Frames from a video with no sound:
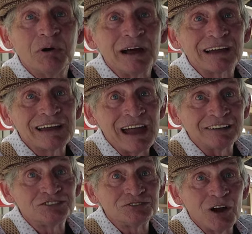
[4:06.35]
but I
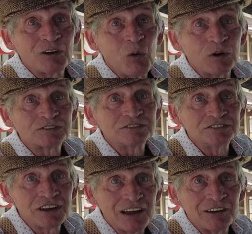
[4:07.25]
can start a
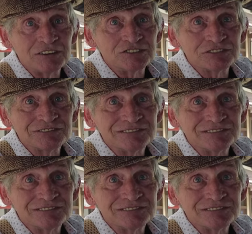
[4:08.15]
horseless carriage.